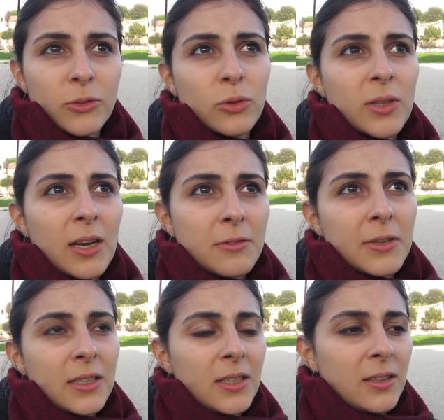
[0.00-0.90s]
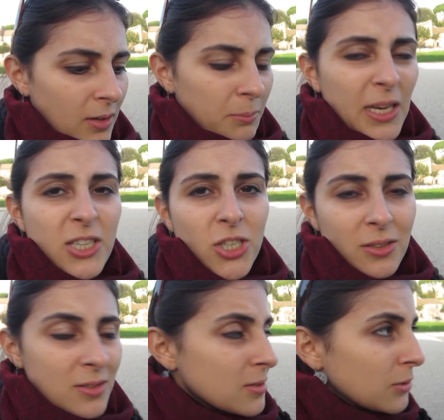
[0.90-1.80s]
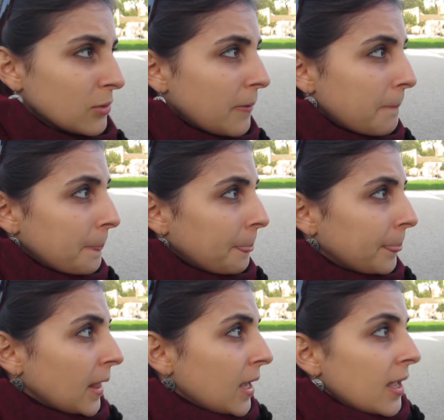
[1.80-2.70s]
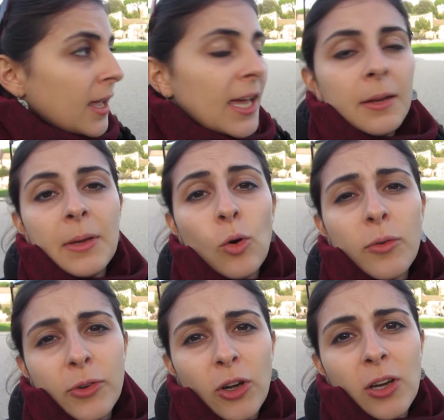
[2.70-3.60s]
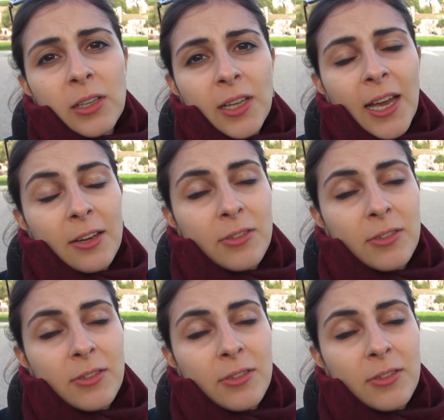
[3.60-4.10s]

don't have any patience, so. Anyway, overall, I